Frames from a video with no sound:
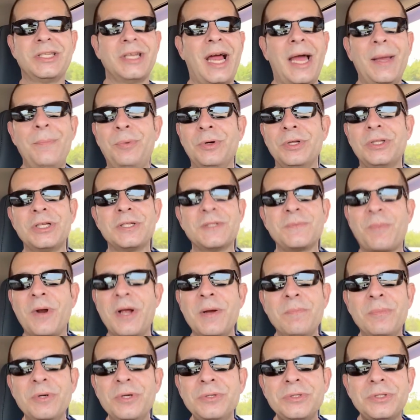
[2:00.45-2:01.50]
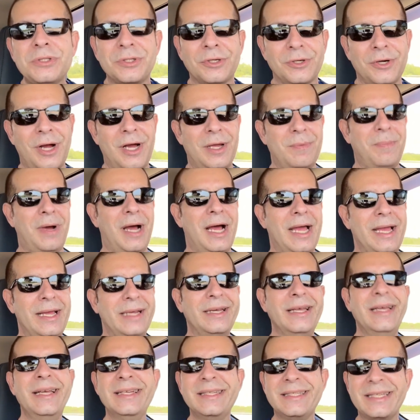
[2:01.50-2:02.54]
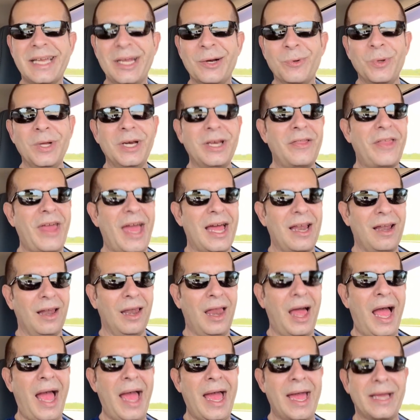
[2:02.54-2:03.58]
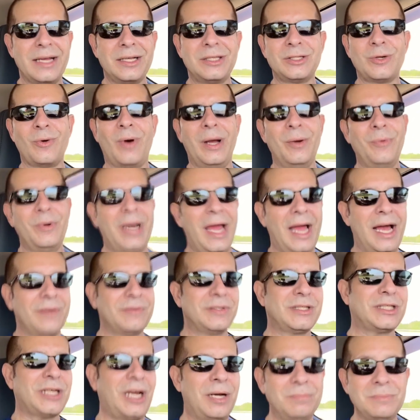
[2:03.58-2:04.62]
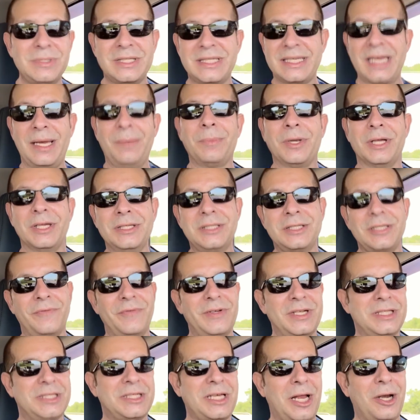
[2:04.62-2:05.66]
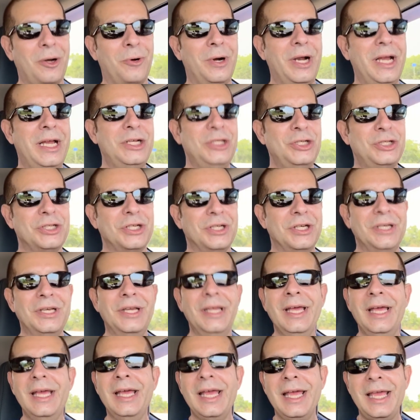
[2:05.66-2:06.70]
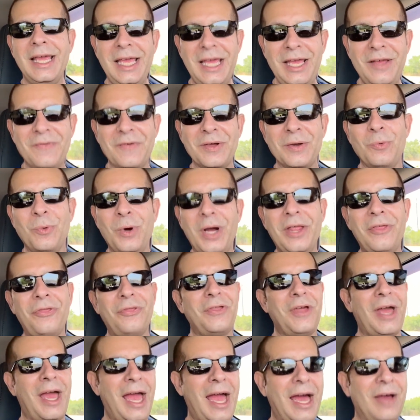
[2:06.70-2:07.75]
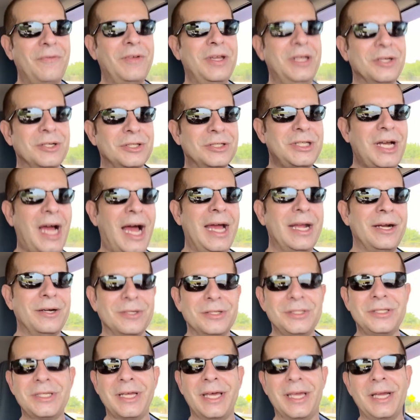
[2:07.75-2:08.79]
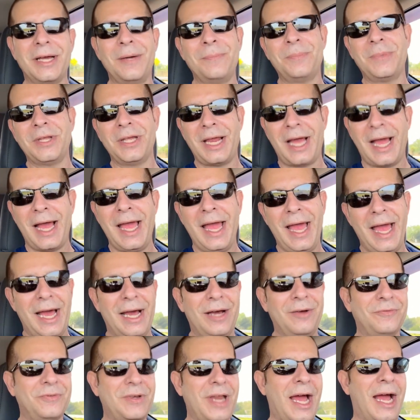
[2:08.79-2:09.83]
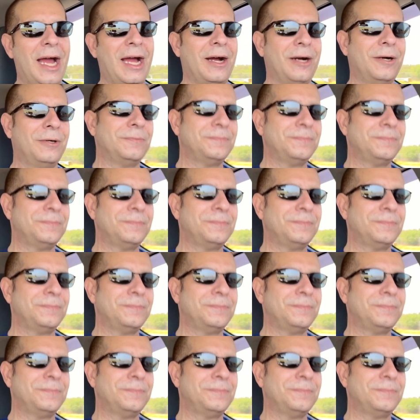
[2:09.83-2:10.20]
I put the Sprint Booster on mine, to get rid of that lag so I would have some semblance of acceleration even with the heavier tire setup that I have now.